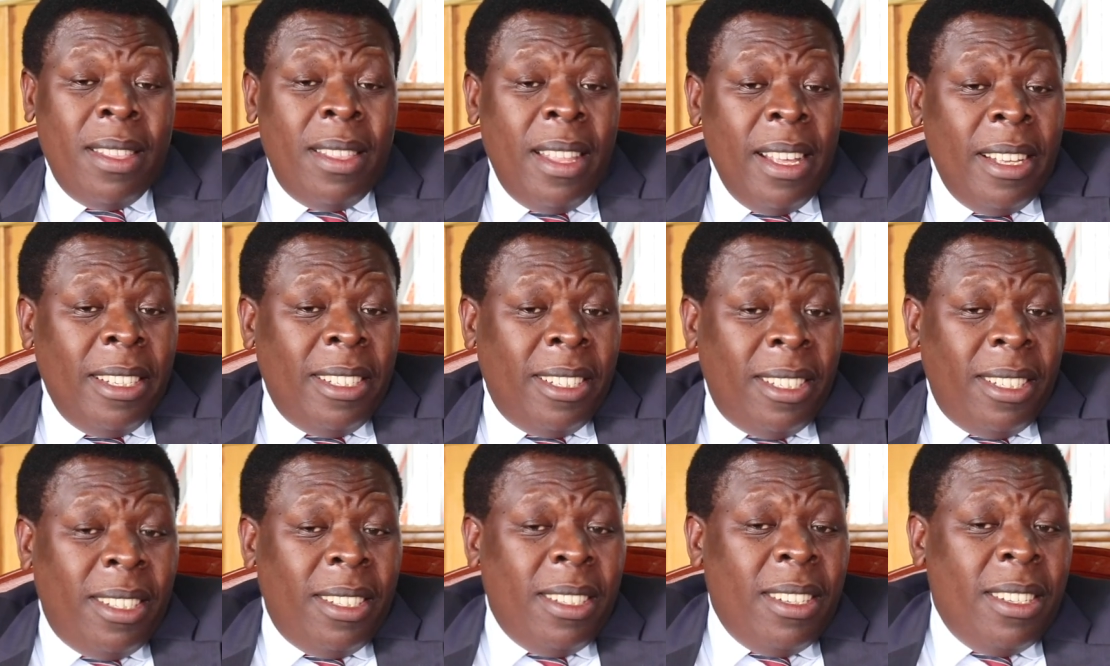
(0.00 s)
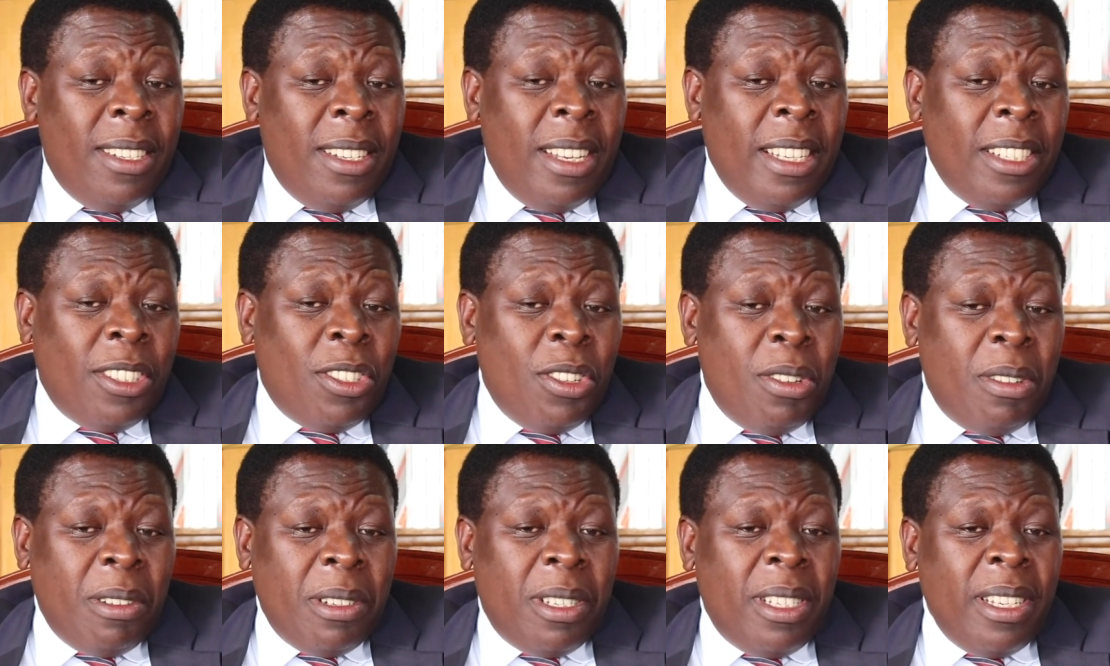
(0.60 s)
This
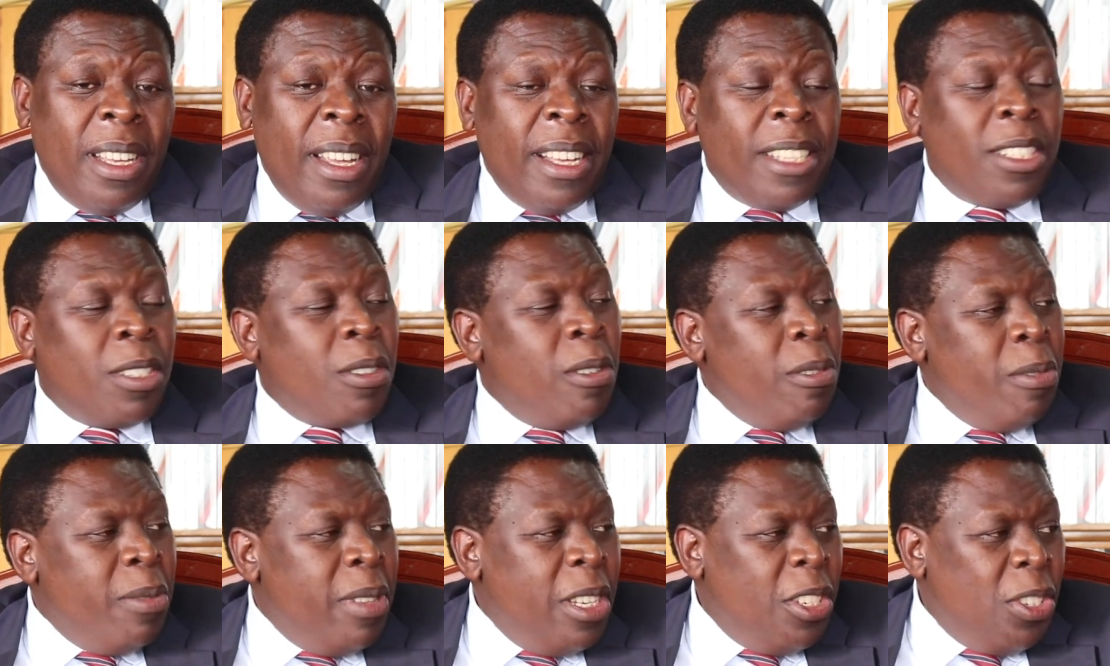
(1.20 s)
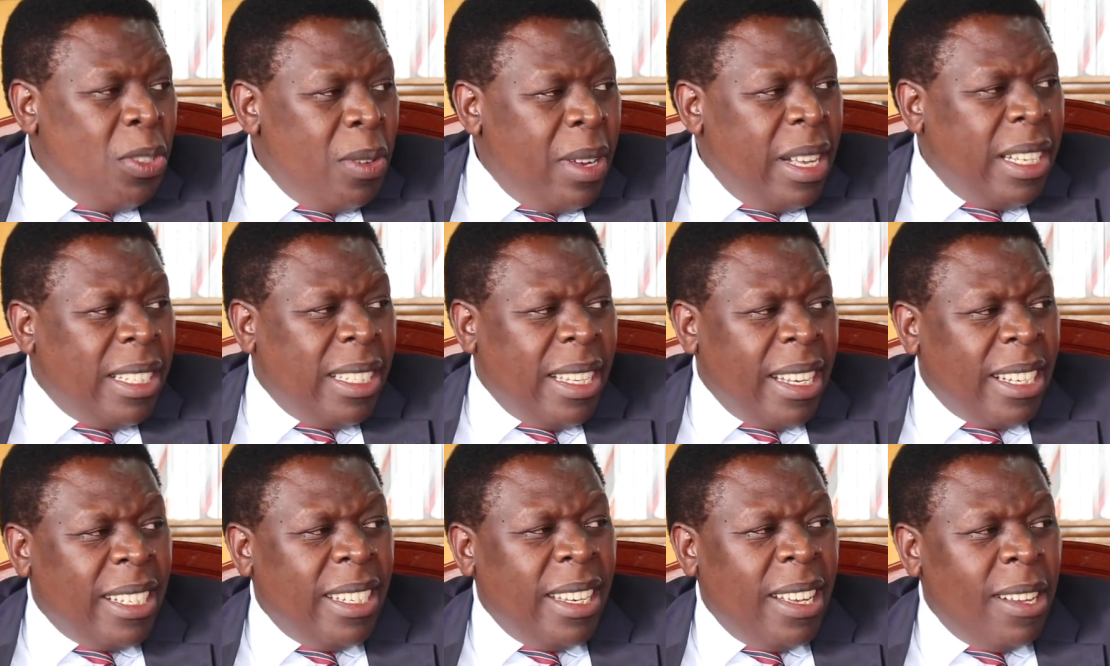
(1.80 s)
does not uh, exclude the sugar
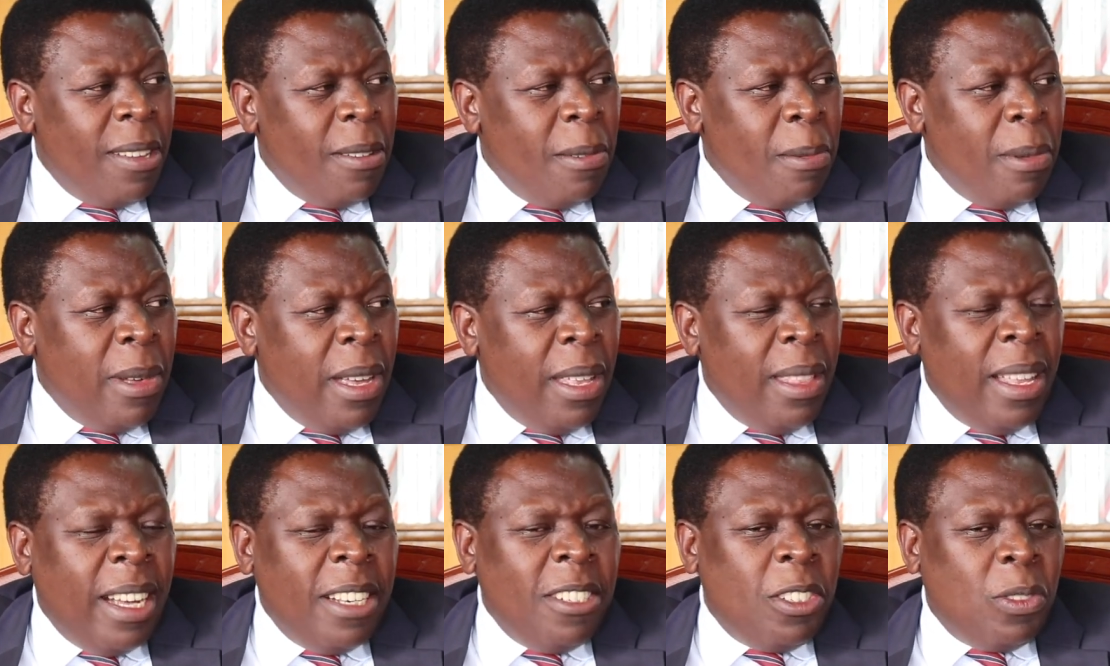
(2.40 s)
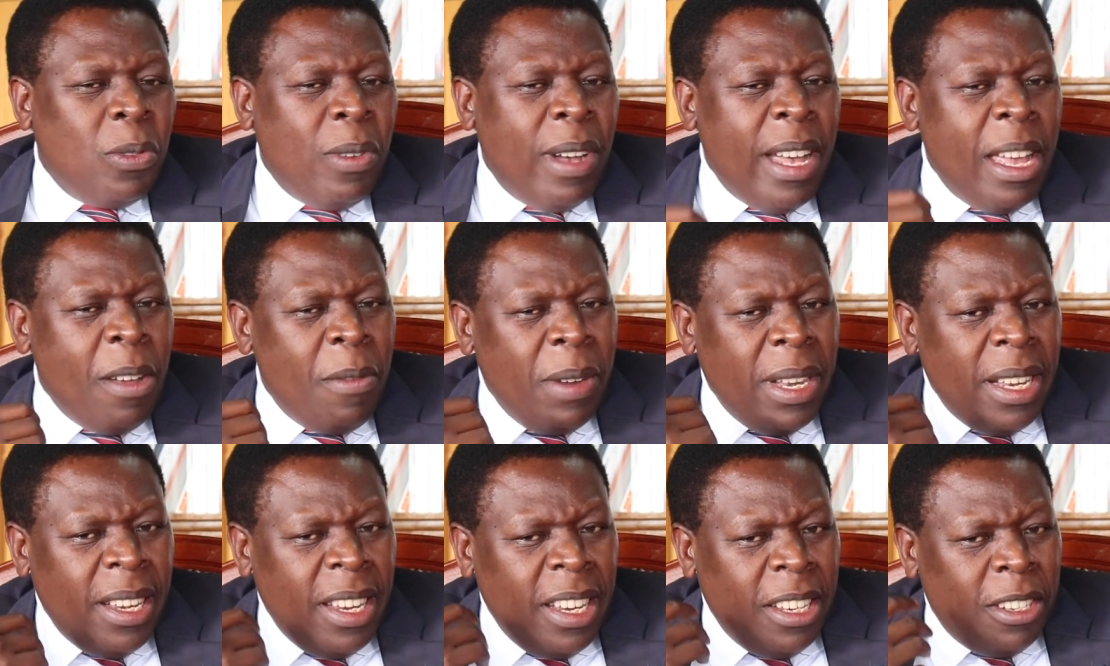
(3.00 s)
sector. And that is
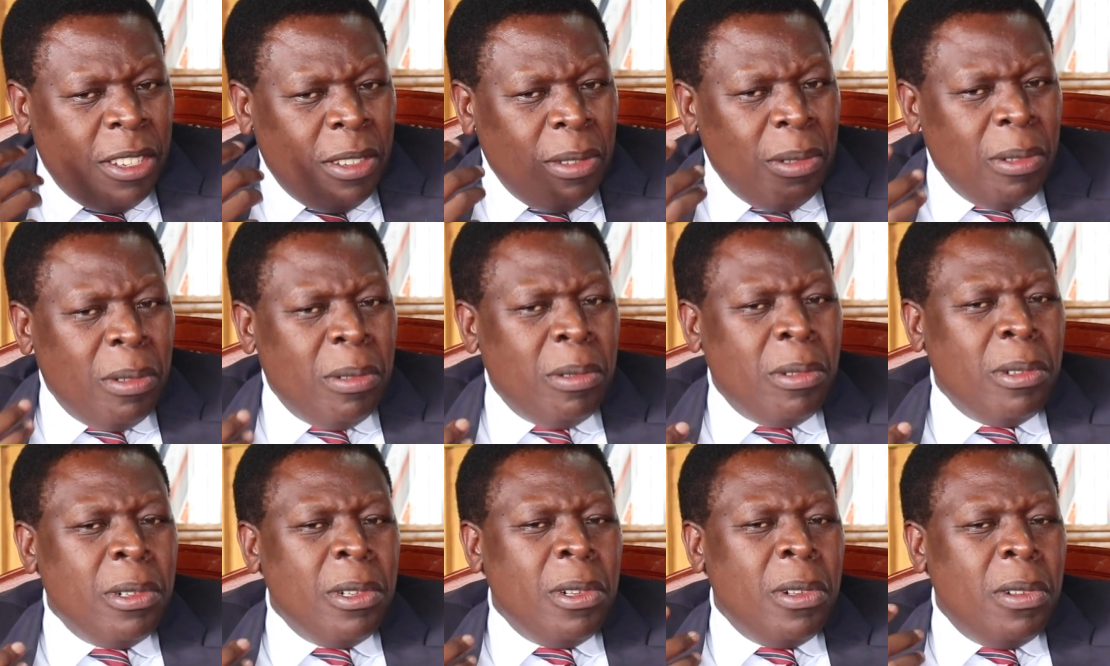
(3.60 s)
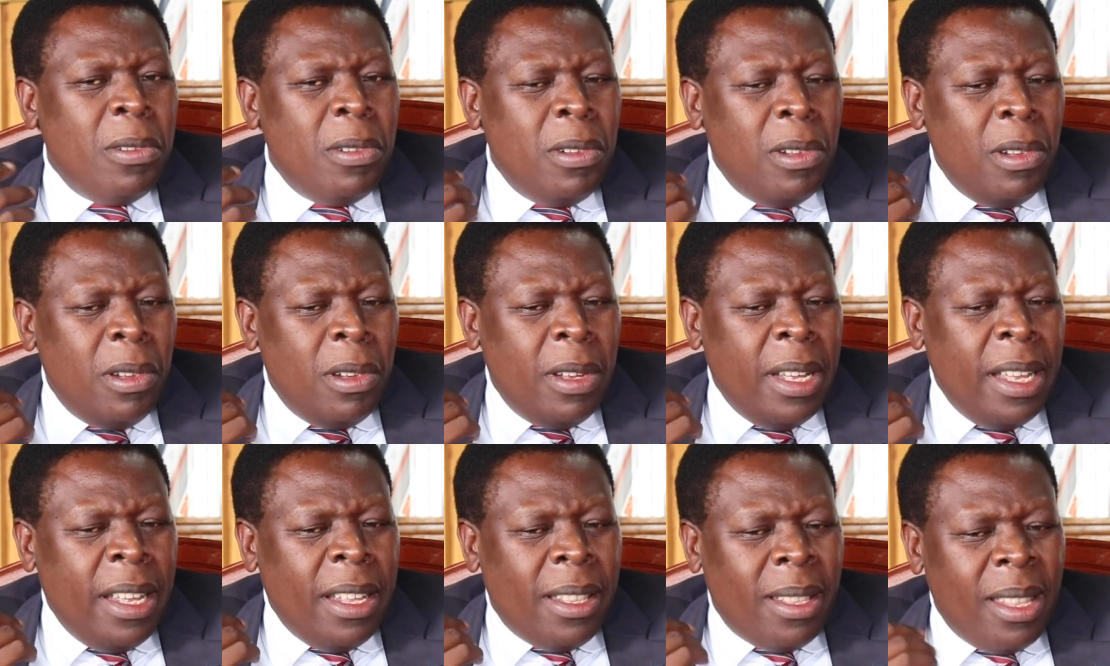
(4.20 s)
why we need to
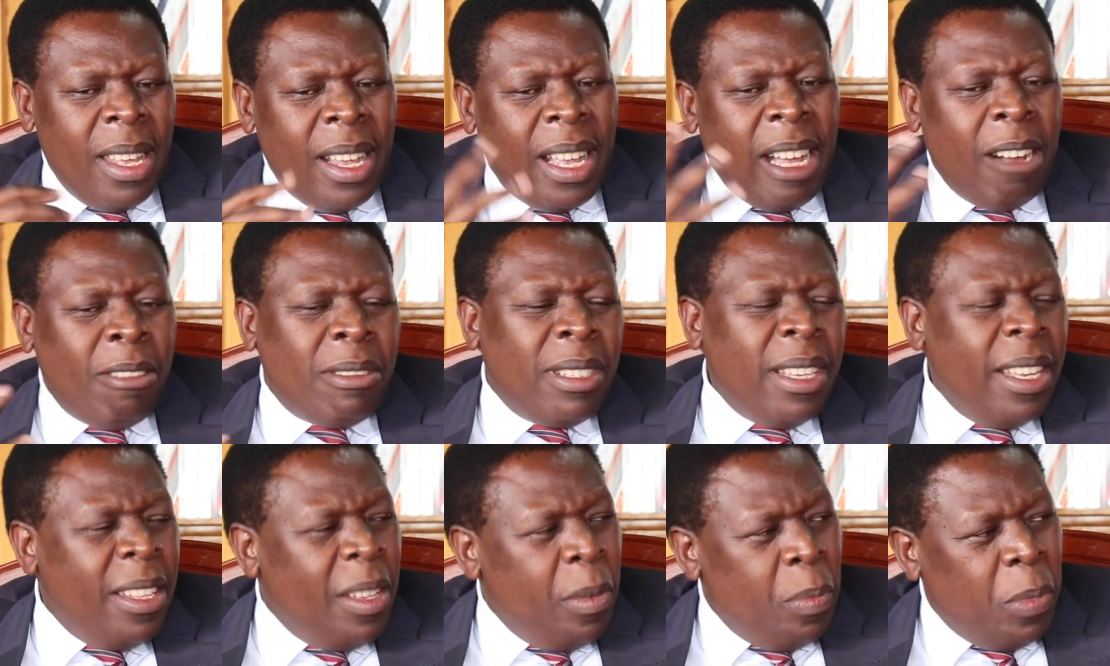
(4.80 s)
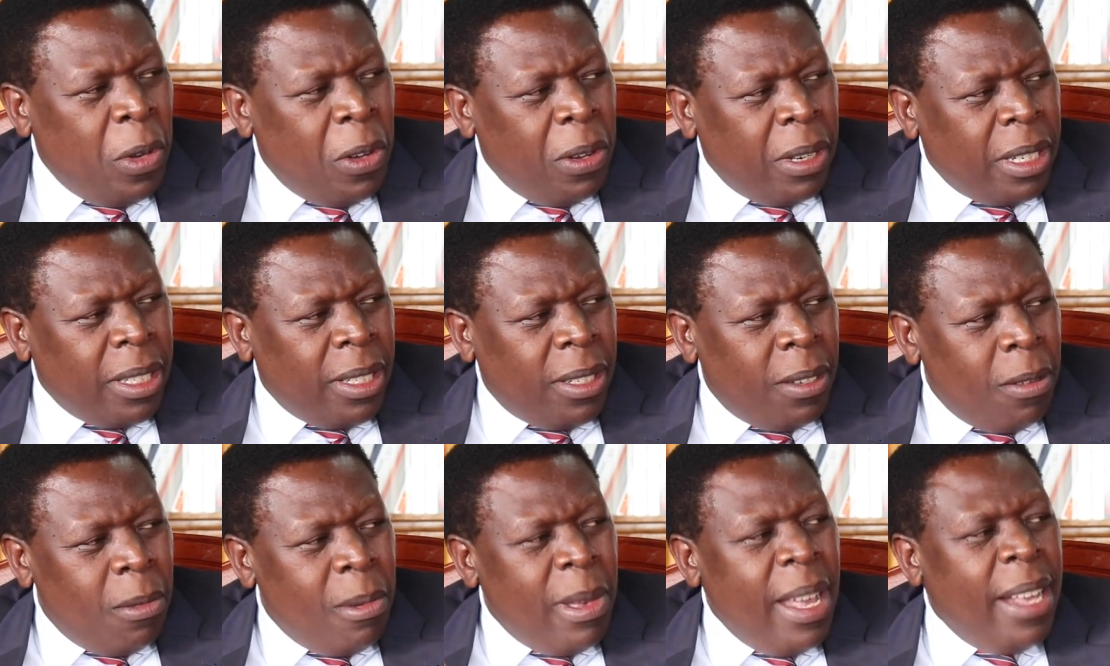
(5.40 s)
uh, think outside the
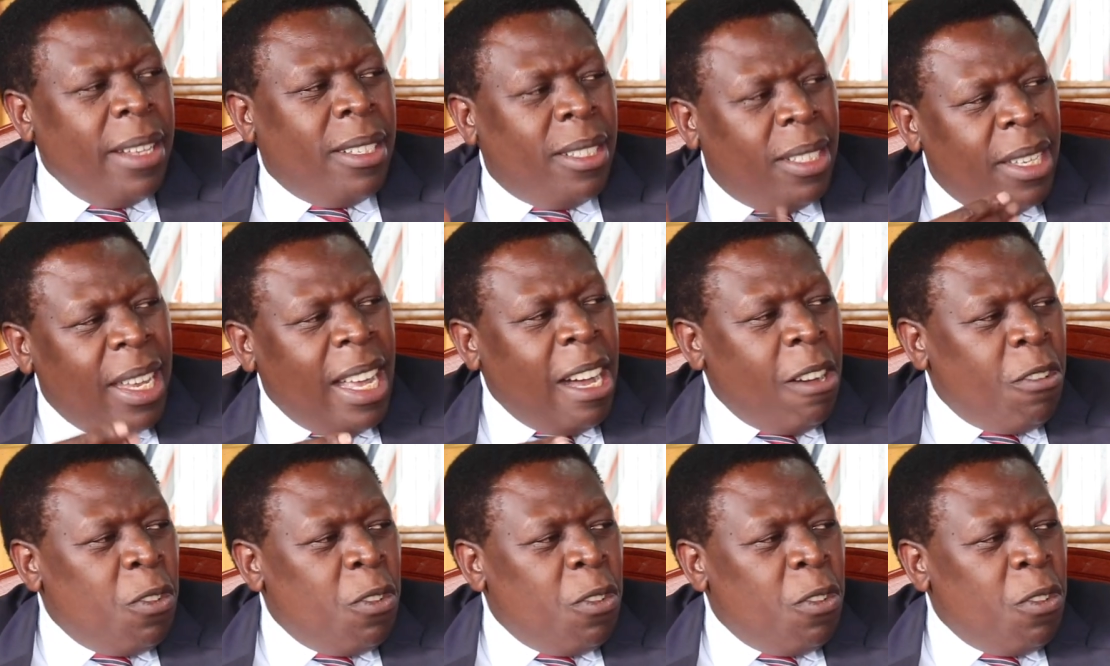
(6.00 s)
box and see